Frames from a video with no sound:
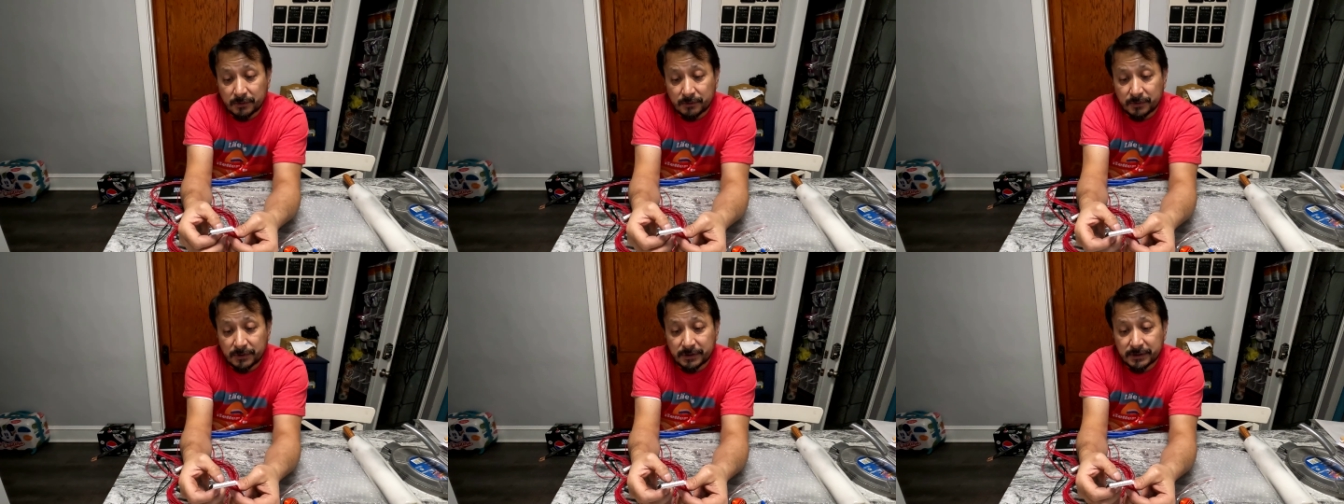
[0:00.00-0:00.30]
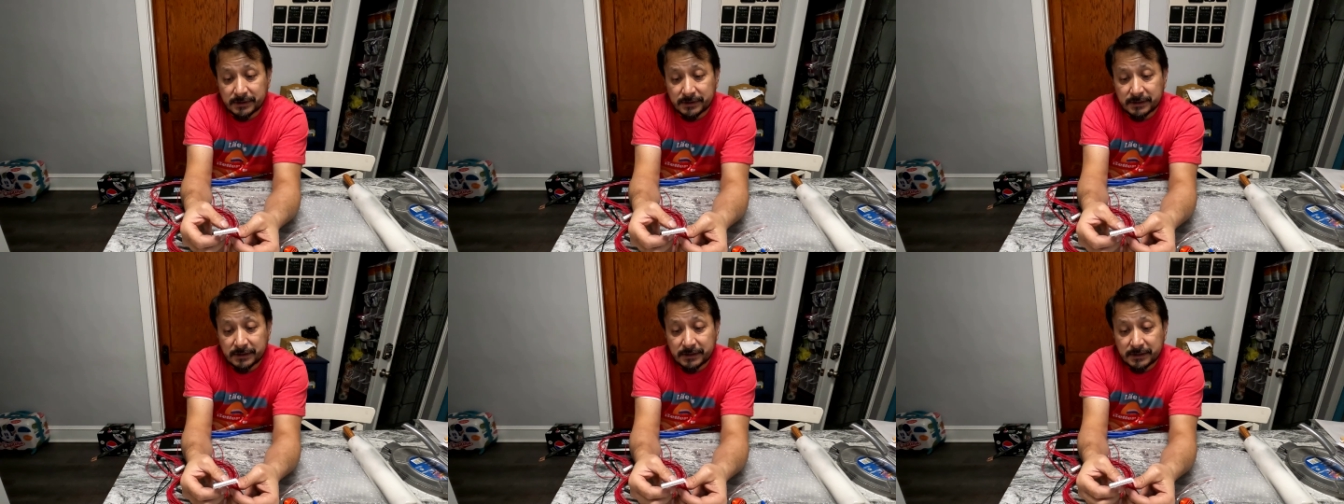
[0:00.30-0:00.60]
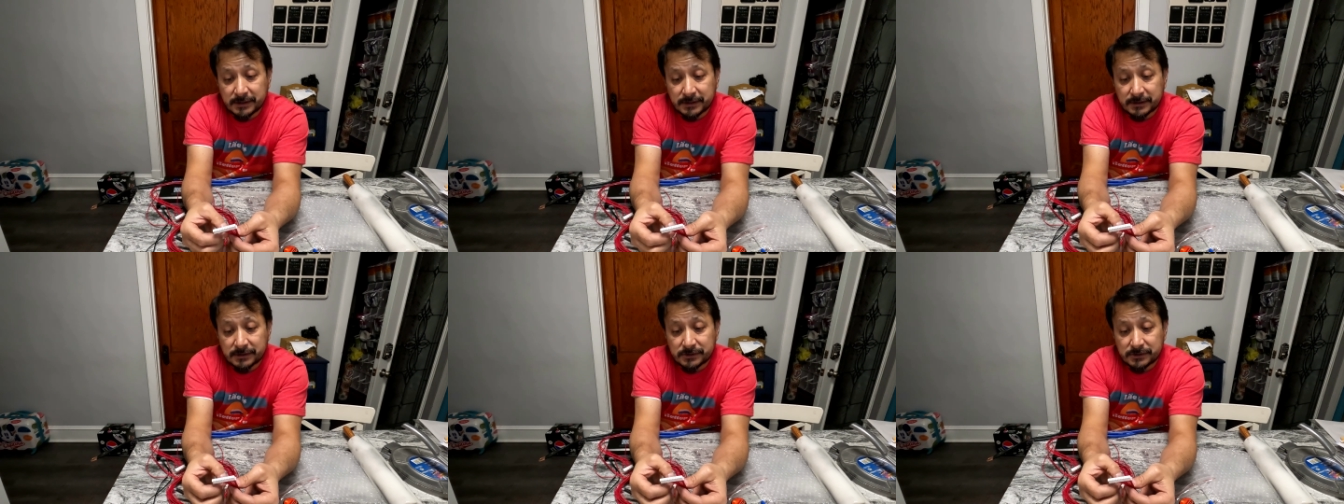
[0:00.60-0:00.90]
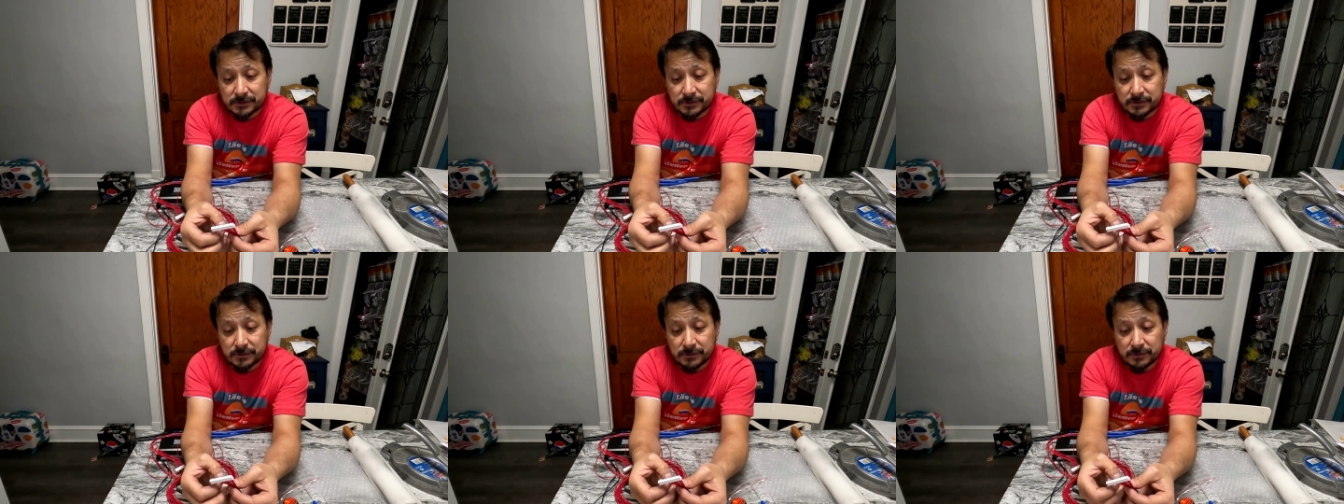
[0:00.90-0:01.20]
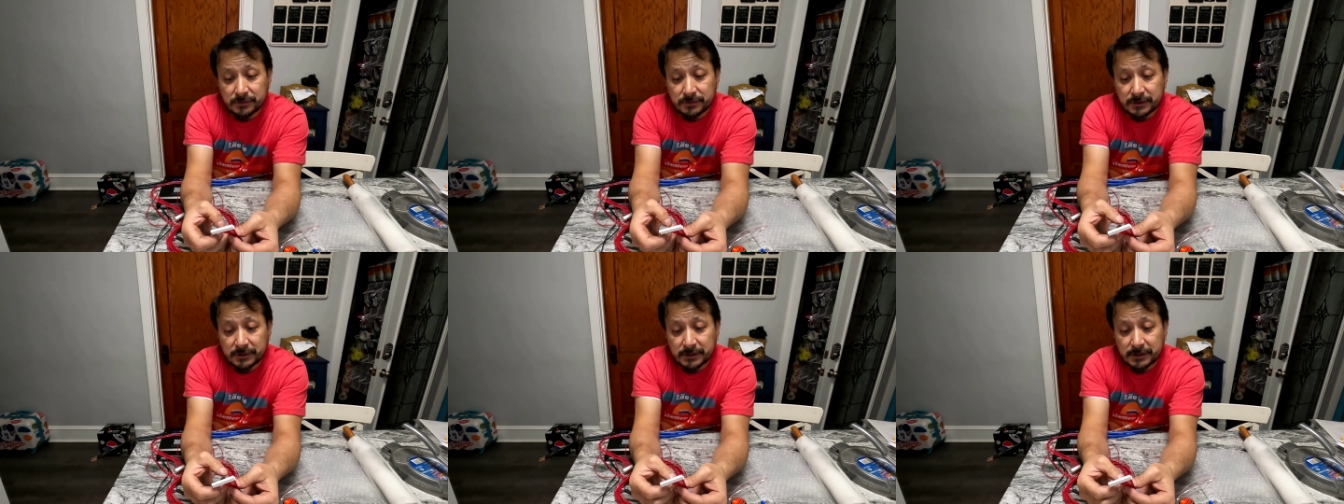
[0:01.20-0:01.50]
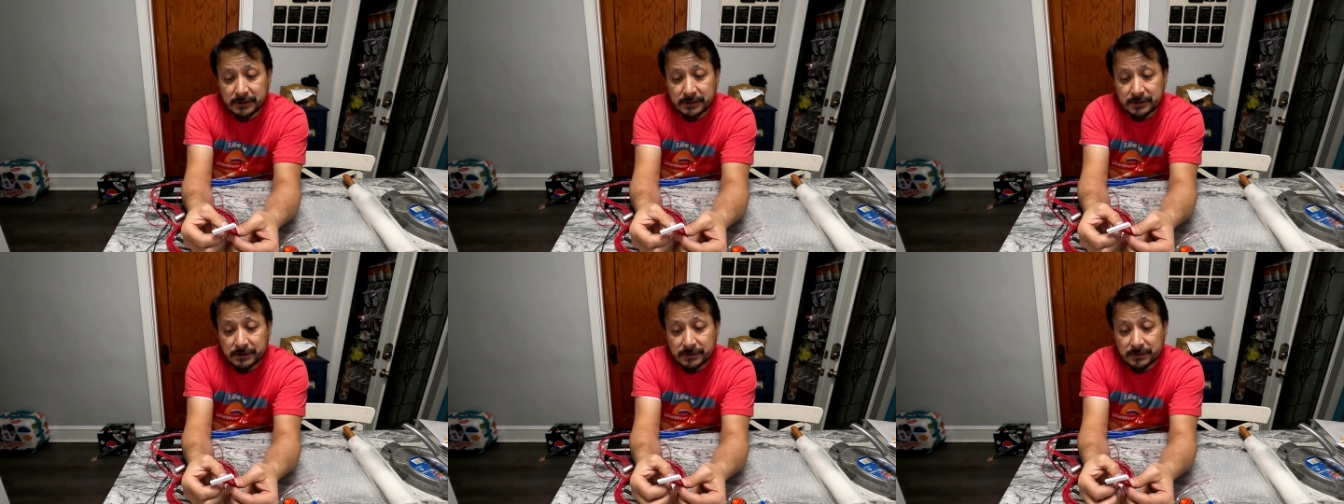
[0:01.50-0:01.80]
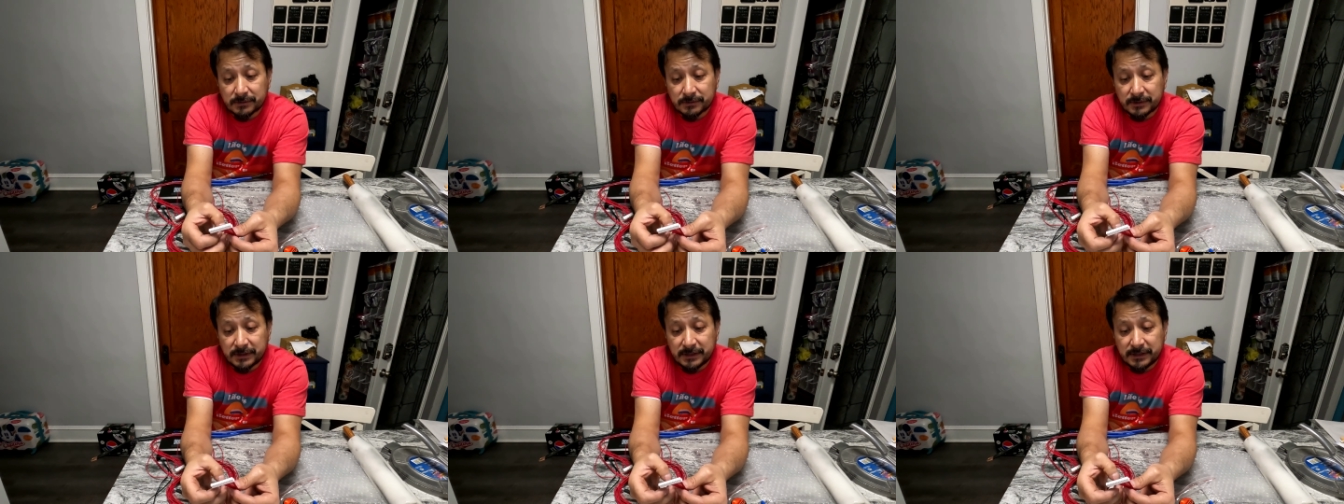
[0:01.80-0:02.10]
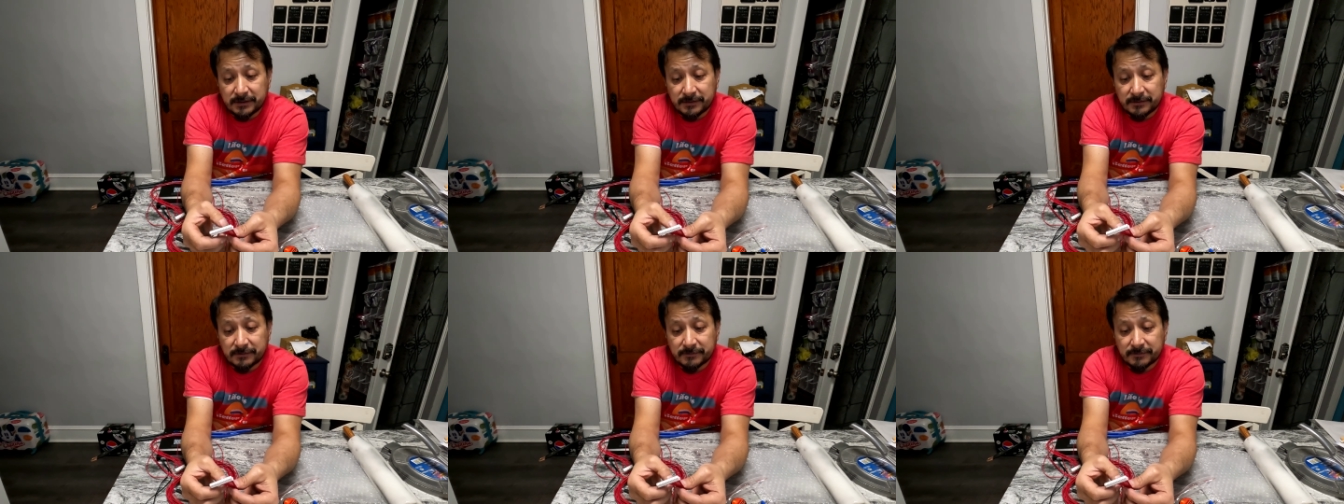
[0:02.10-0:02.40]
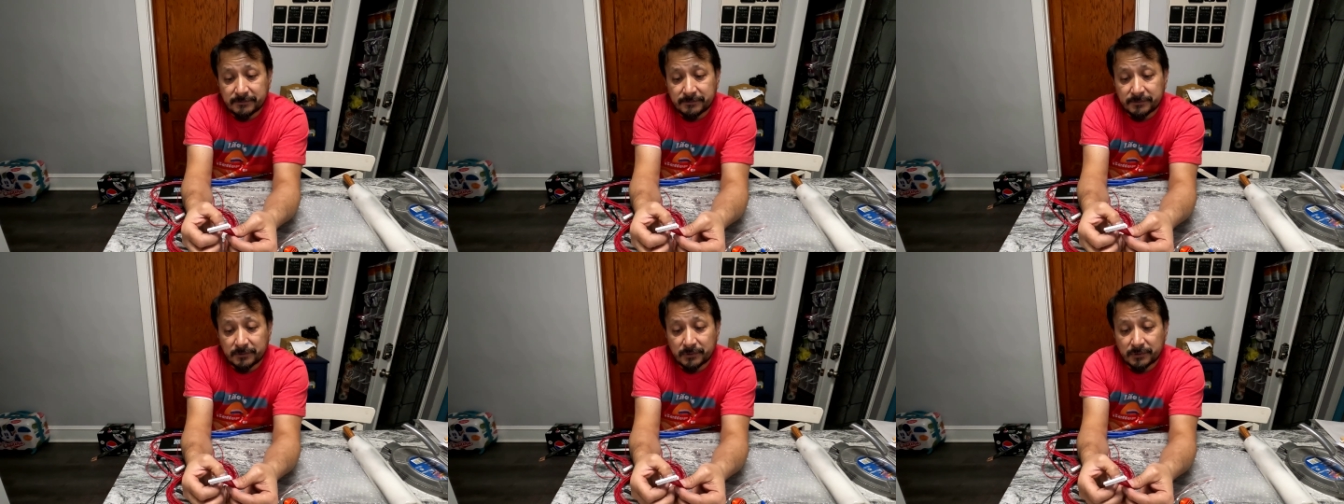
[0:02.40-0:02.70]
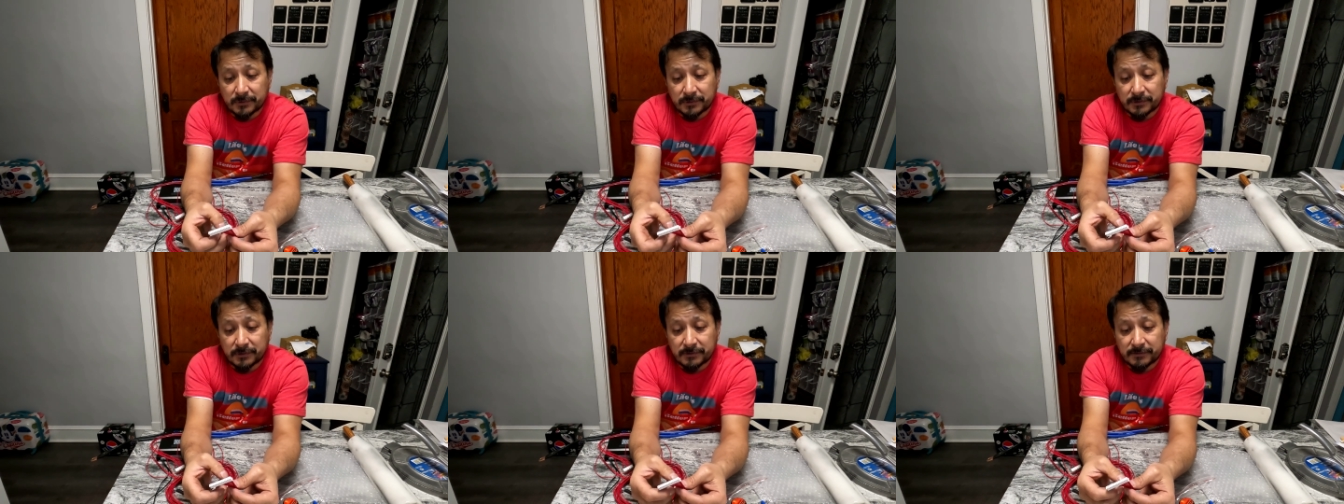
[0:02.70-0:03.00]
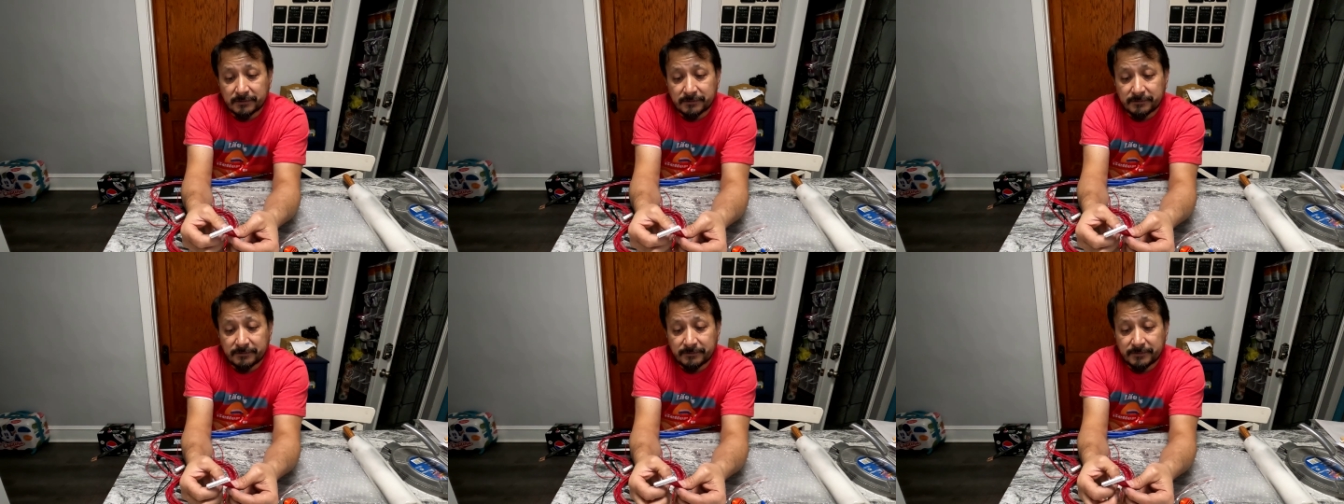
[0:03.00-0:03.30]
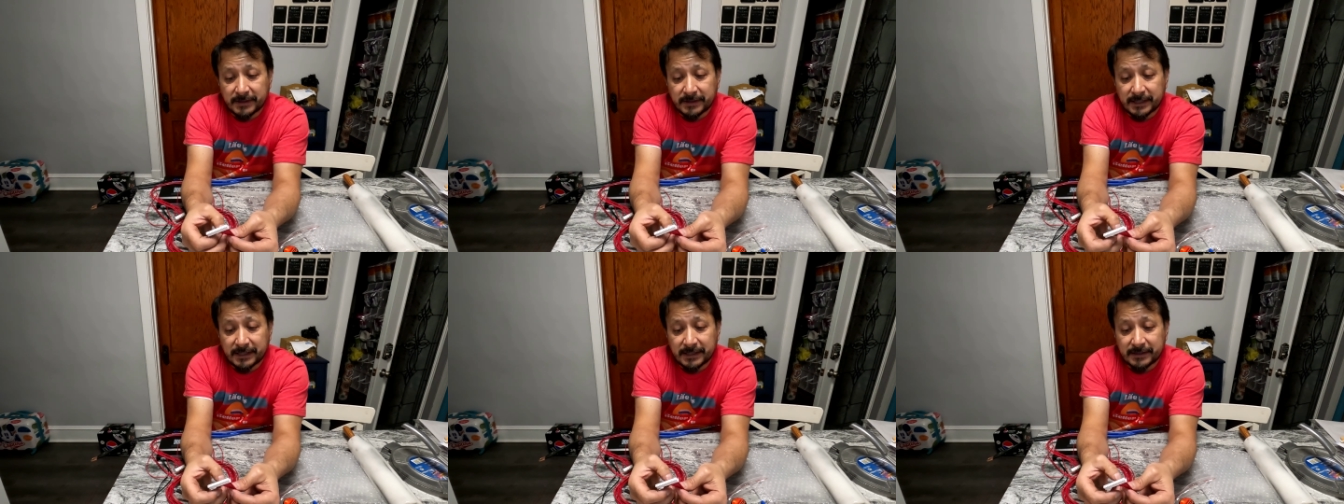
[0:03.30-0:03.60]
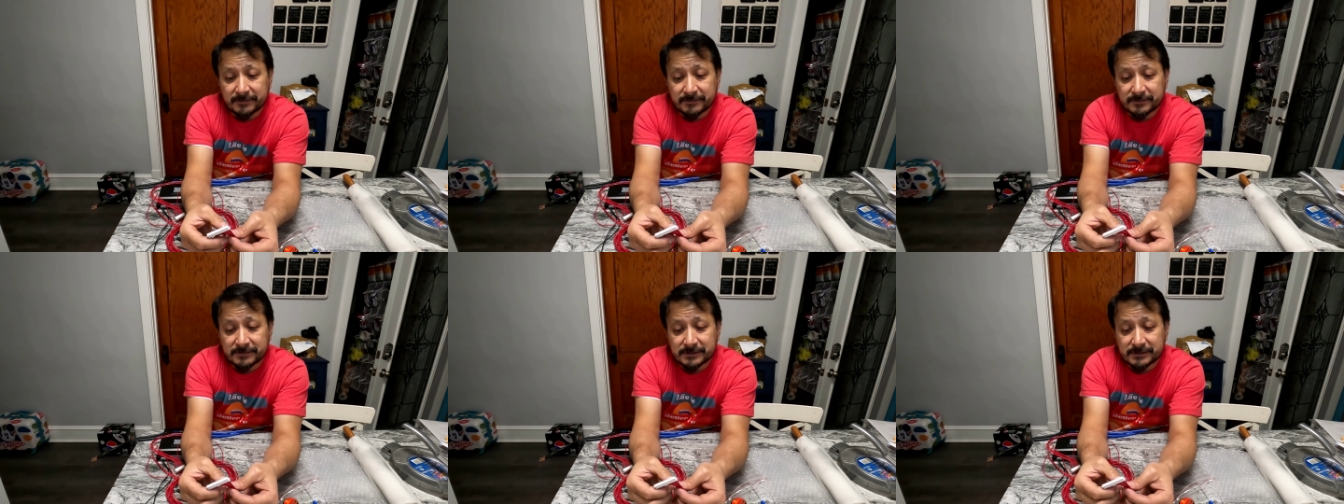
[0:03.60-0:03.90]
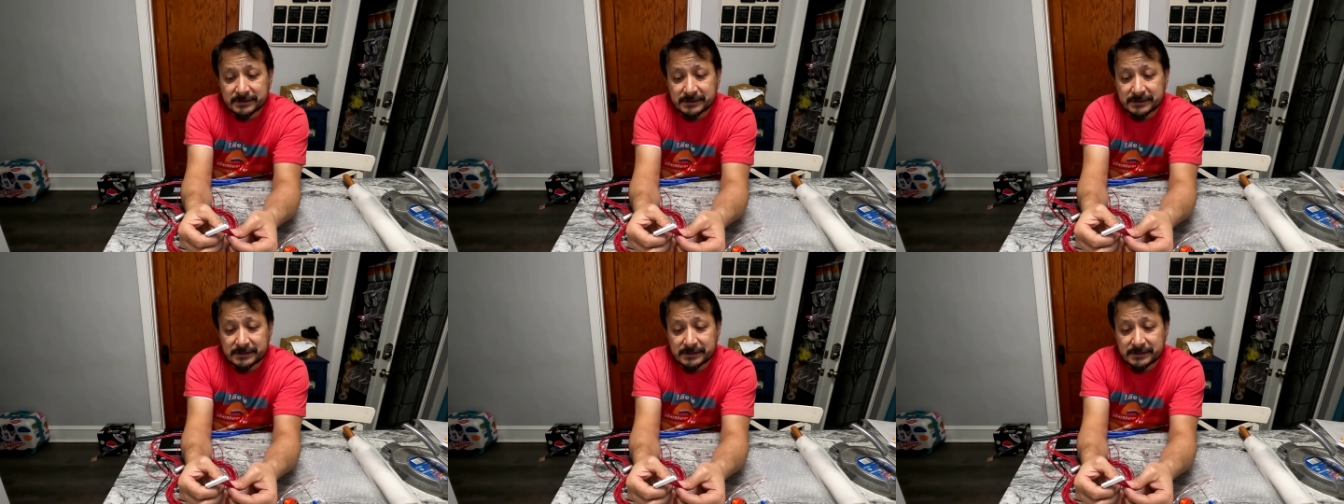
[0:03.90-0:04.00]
one, two, three, four, five,